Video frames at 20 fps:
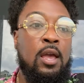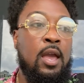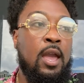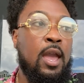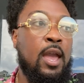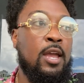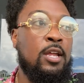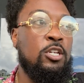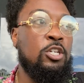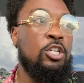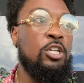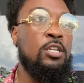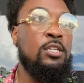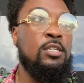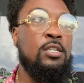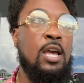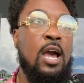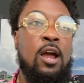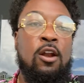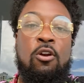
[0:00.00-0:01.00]
And
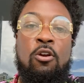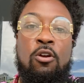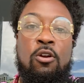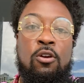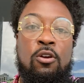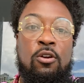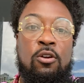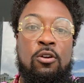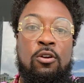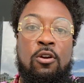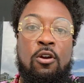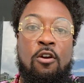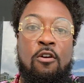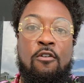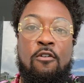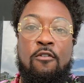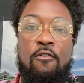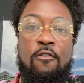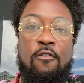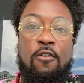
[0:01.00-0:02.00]
she's got
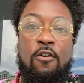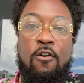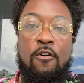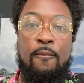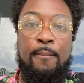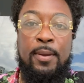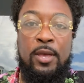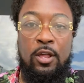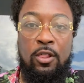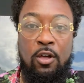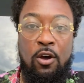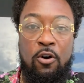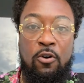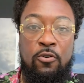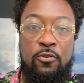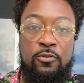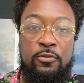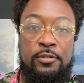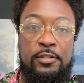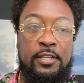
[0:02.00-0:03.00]
her
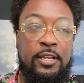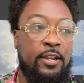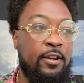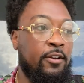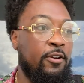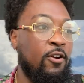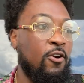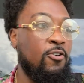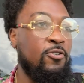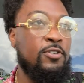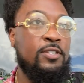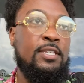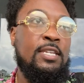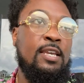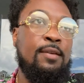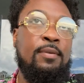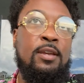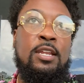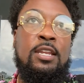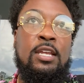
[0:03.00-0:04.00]
pillows and her
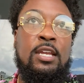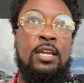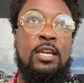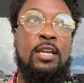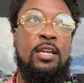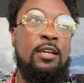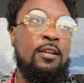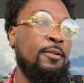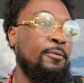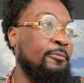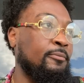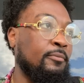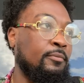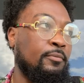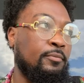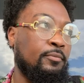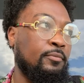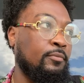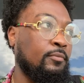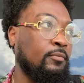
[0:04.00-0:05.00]
CBD
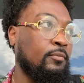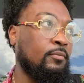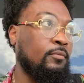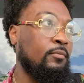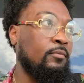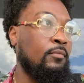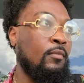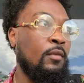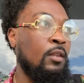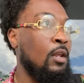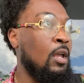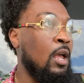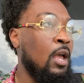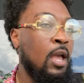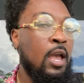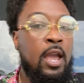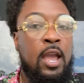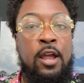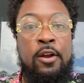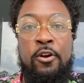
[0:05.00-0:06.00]

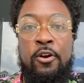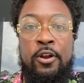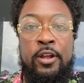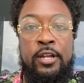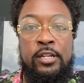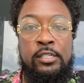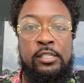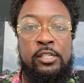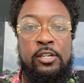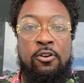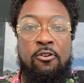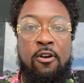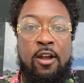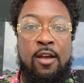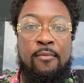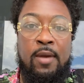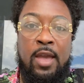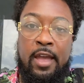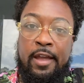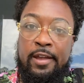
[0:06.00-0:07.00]
and her
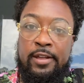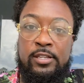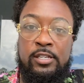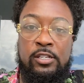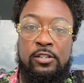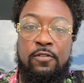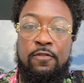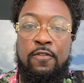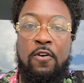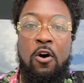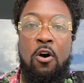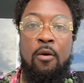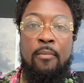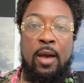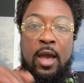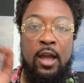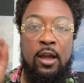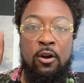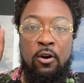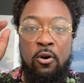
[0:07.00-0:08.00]
Instagram ads to fall
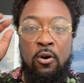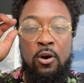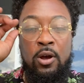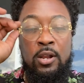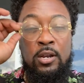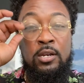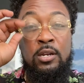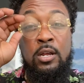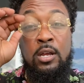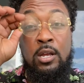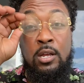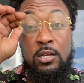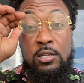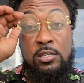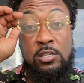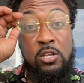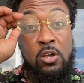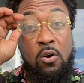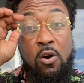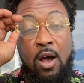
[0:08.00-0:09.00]
back on.
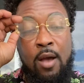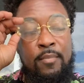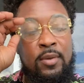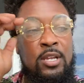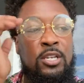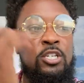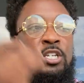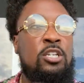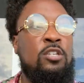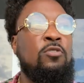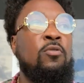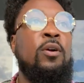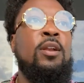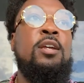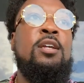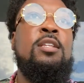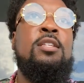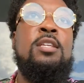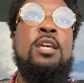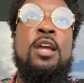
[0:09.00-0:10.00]
So, she's going to
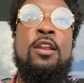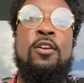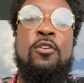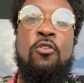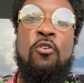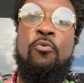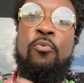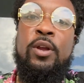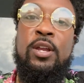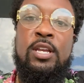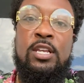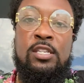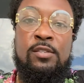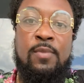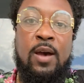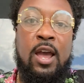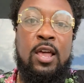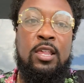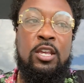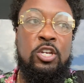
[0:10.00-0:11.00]
get in her Ricky
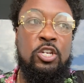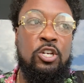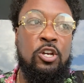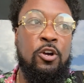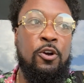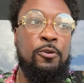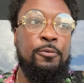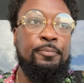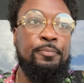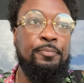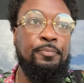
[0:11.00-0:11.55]
Smiley show.